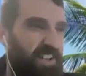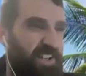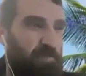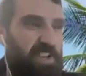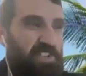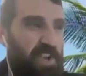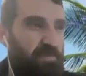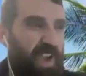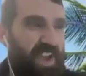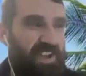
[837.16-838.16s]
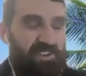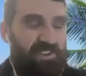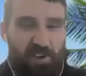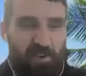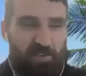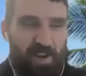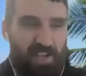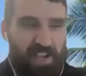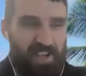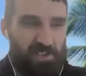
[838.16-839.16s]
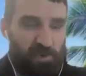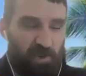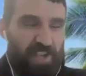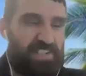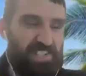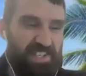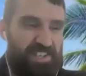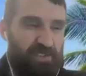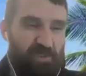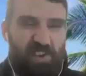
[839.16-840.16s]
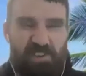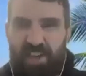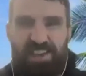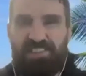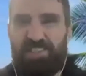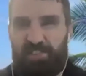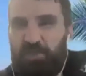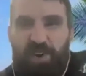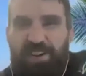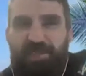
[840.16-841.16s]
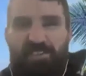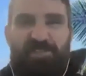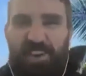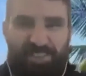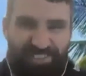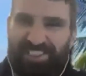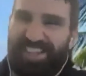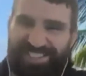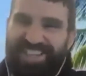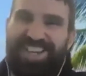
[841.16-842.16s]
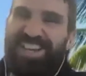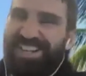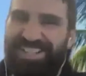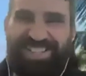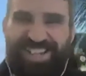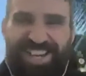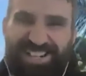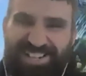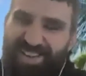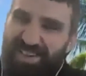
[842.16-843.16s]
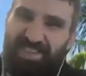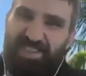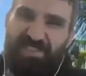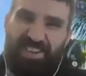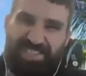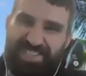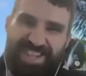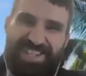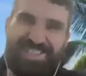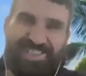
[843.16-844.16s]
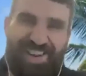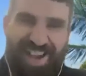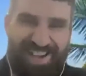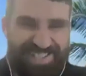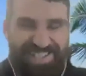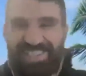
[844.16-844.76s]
BJ Penn, fighting Renzo Gracie, right? He's like, traitor motherfucker. Traitor motherfucker, snake in the grass.